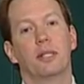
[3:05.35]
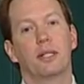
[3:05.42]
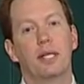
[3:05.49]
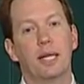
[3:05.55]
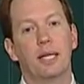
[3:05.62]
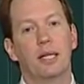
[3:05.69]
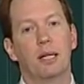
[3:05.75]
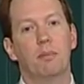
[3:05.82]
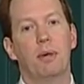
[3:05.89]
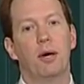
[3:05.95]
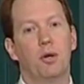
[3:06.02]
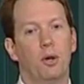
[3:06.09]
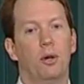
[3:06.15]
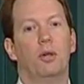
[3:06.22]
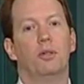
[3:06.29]
think
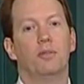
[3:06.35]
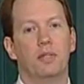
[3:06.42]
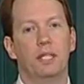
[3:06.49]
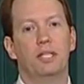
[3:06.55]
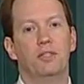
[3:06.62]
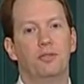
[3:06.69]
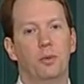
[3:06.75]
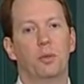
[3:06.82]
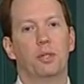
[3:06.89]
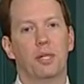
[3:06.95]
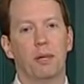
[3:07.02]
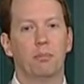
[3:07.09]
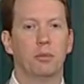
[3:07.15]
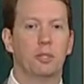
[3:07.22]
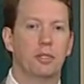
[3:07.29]
about all of these four
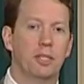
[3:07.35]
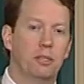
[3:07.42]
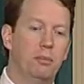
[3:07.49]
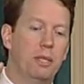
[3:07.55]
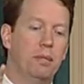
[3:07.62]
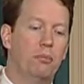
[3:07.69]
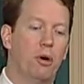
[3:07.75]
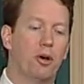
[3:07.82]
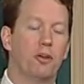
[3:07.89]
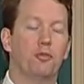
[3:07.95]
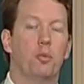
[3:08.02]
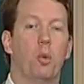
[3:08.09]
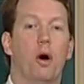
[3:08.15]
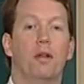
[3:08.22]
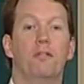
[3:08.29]
numbers as being part of
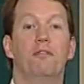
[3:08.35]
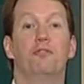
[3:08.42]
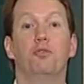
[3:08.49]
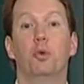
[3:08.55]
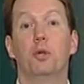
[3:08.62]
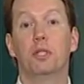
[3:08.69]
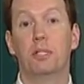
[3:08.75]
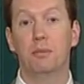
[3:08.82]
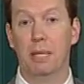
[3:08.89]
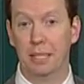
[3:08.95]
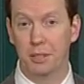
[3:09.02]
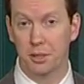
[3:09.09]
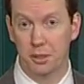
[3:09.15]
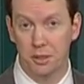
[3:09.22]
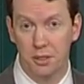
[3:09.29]
one
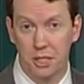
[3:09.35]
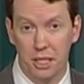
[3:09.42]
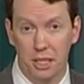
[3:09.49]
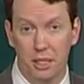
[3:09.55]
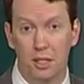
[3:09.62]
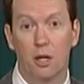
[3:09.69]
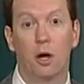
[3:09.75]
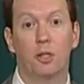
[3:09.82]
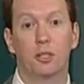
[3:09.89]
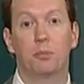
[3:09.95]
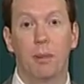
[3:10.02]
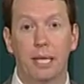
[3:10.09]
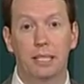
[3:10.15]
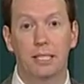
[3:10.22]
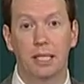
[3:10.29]
four-dimensional thing called
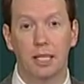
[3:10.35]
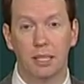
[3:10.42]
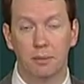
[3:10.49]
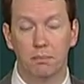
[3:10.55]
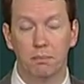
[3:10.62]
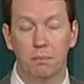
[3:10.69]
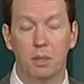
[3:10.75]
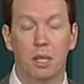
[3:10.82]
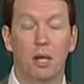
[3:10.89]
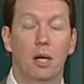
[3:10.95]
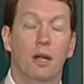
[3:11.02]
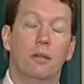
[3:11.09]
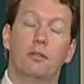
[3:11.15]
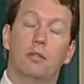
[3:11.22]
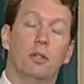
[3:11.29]
space-time.
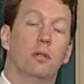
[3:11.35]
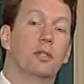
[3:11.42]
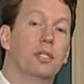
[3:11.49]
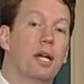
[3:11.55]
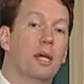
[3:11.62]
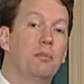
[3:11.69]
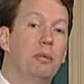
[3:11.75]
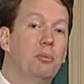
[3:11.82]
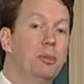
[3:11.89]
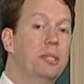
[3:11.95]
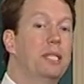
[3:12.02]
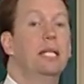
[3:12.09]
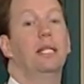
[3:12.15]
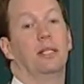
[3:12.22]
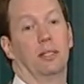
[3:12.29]
For a long time, people
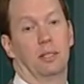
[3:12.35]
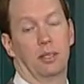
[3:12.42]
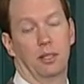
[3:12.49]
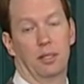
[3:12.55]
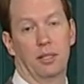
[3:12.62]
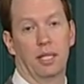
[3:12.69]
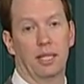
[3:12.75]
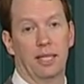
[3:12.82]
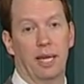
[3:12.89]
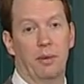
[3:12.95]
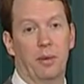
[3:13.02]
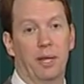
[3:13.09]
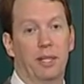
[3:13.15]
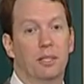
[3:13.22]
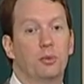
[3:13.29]
didn't think that
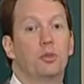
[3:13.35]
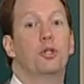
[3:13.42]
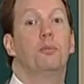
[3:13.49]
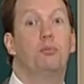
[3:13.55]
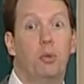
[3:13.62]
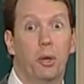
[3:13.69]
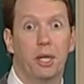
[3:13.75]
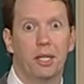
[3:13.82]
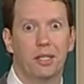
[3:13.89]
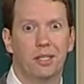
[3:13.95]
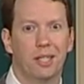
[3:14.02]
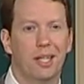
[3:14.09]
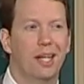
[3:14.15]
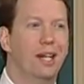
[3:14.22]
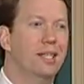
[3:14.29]
way because there was no point.
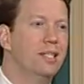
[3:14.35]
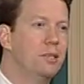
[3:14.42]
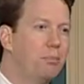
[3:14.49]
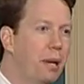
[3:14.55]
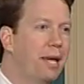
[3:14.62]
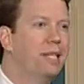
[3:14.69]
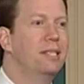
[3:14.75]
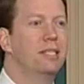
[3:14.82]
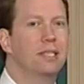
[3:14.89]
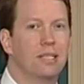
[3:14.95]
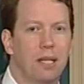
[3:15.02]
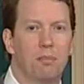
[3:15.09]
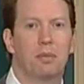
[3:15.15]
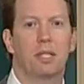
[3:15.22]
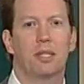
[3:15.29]
Space is
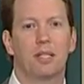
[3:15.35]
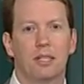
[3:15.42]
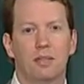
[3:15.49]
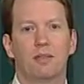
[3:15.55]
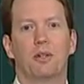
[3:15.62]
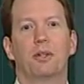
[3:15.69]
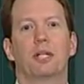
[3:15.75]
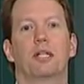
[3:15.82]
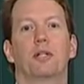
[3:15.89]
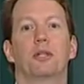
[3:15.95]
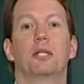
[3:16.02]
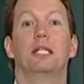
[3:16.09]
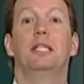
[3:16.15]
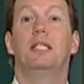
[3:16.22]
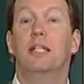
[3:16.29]
something that is very
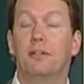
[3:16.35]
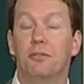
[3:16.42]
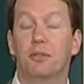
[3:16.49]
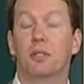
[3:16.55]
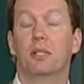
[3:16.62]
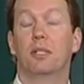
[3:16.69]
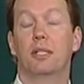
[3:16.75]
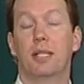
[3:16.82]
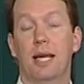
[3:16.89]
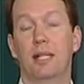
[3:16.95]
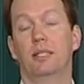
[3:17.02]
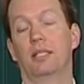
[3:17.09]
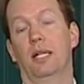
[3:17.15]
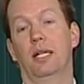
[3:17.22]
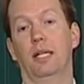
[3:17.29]
clearly different
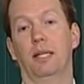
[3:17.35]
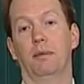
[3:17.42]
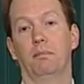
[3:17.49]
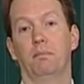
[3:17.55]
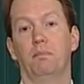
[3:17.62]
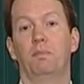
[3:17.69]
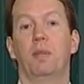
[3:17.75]
than time.